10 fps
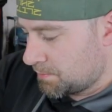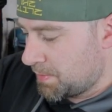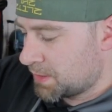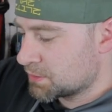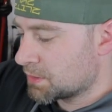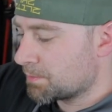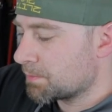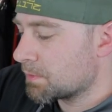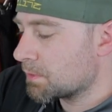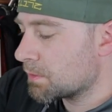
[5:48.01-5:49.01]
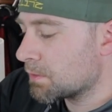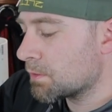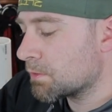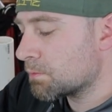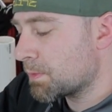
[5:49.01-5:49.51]
match up
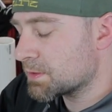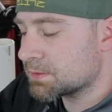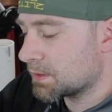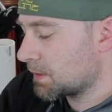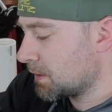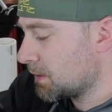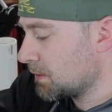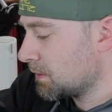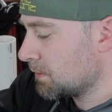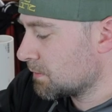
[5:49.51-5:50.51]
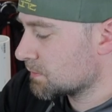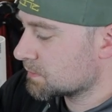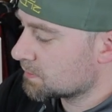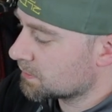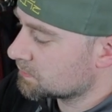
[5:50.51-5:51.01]
as best I can here. This
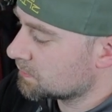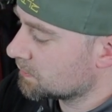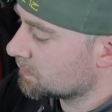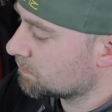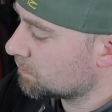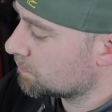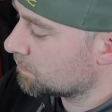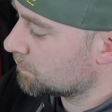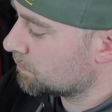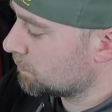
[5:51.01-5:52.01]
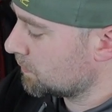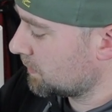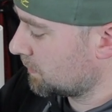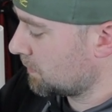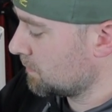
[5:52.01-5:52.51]
is actually looking
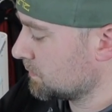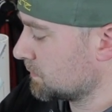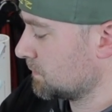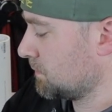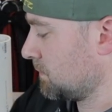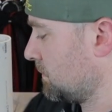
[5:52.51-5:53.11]
pretty close.